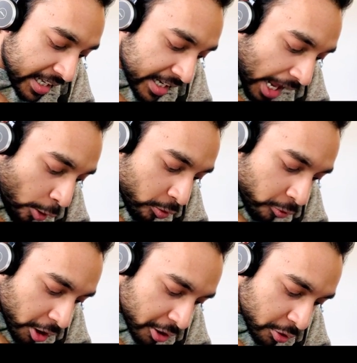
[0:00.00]
Now
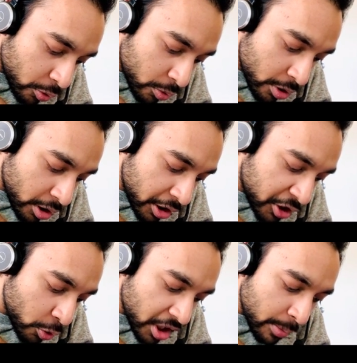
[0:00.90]
what do?
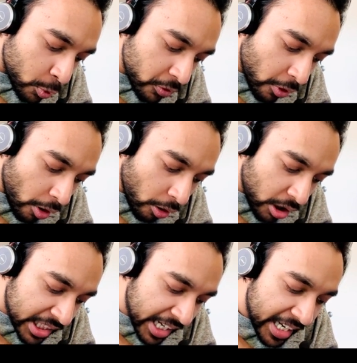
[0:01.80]
You remove
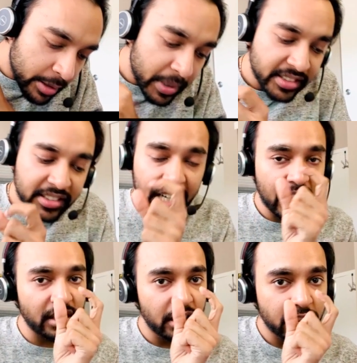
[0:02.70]
all the elements that
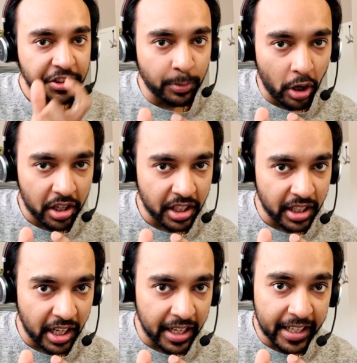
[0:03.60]
are smaller than
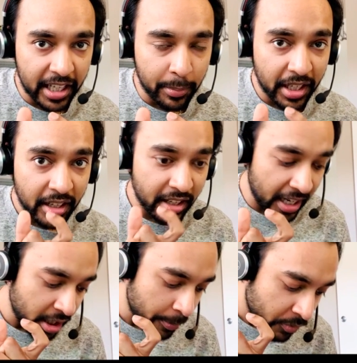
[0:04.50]
the current element,
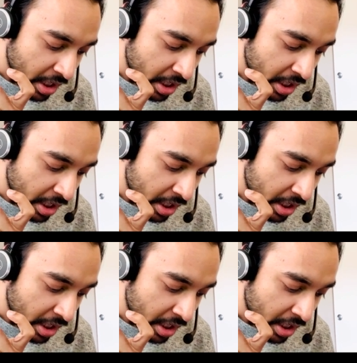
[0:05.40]
right?